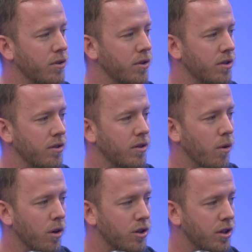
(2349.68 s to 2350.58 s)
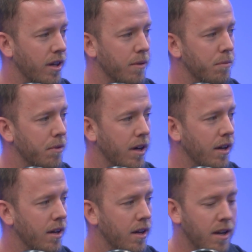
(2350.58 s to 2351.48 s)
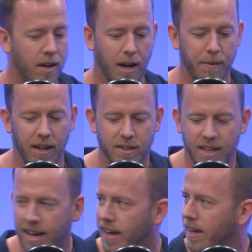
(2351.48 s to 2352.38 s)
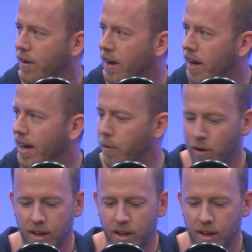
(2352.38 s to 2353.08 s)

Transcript: which is horse shit. But I mean, it's like we're